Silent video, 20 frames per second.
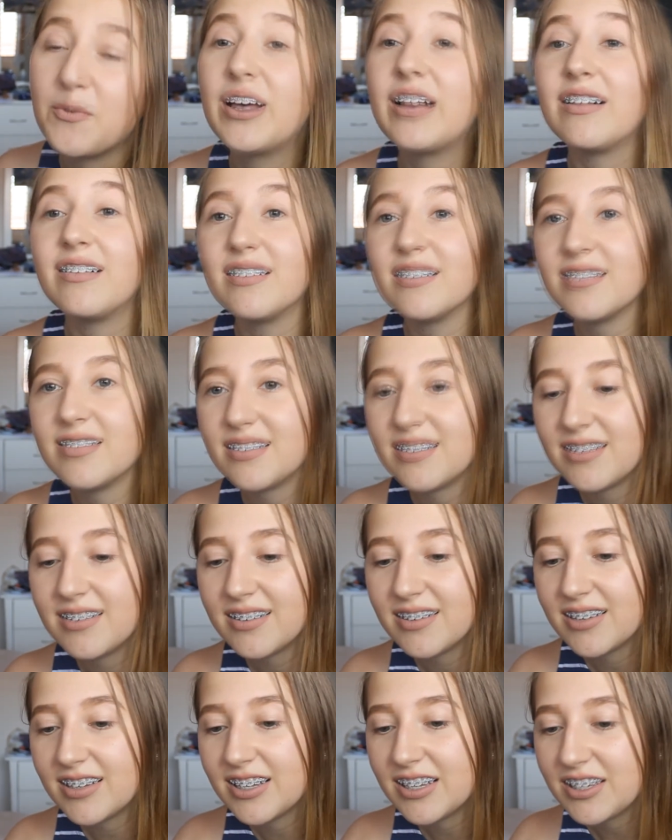Well,
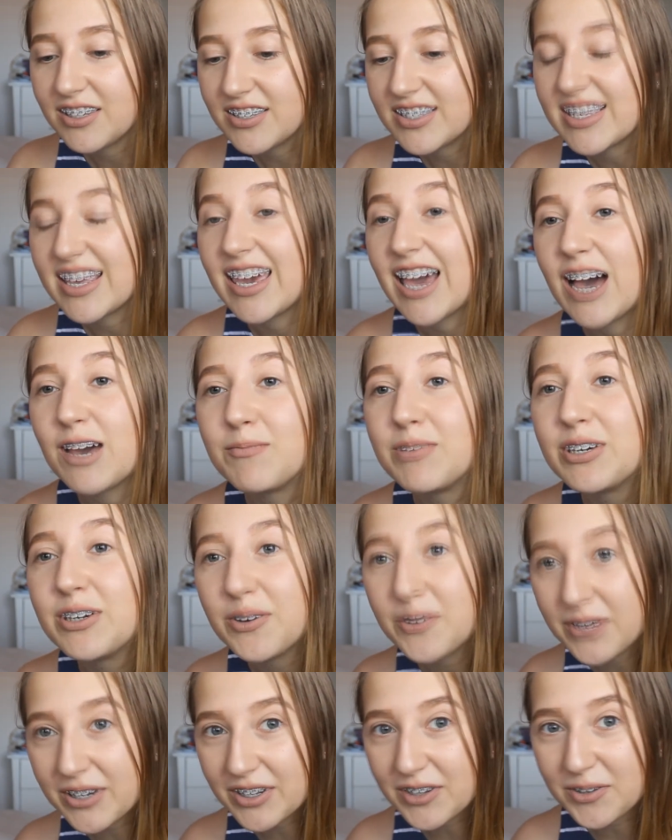you see, I've been
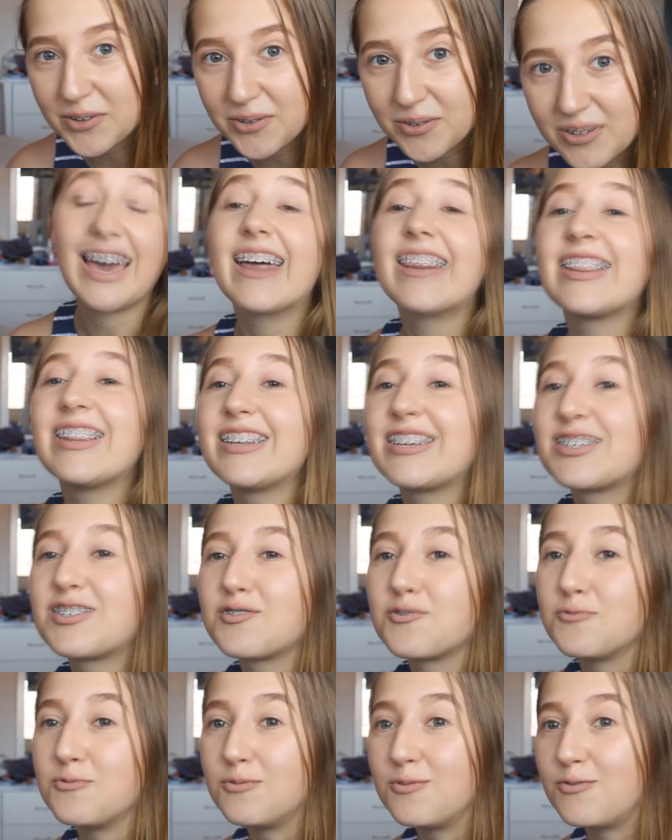going to Catholic
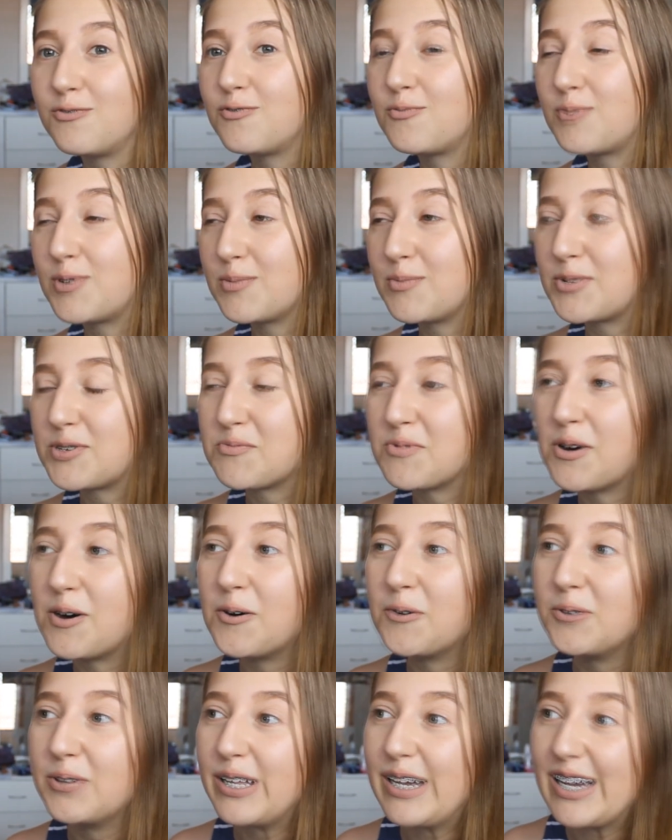school for pretty much my
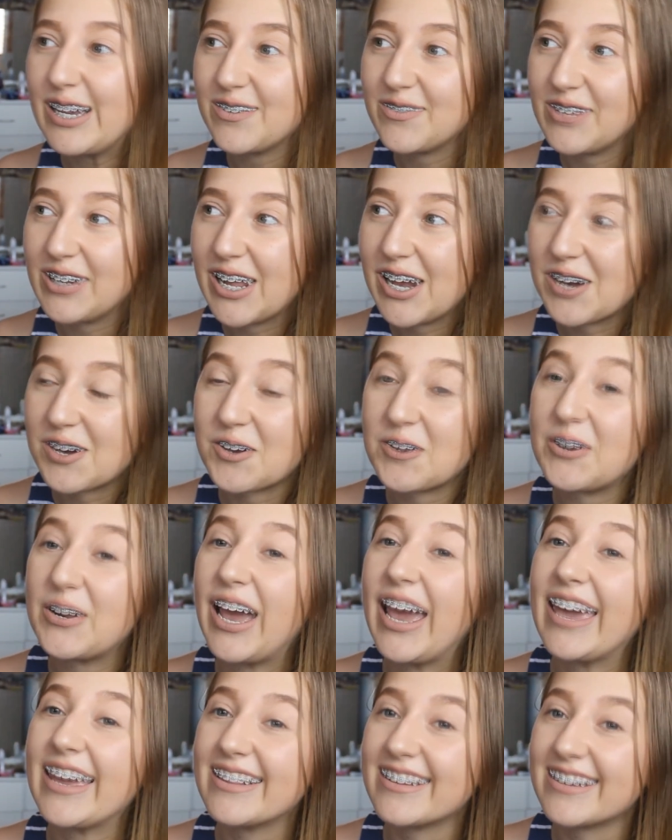whole life and now go
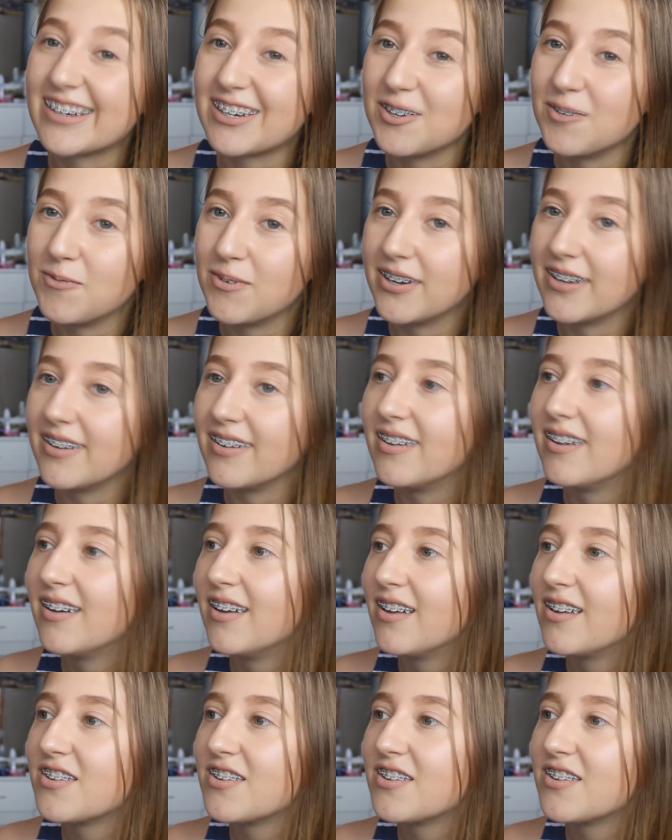to Anglican one,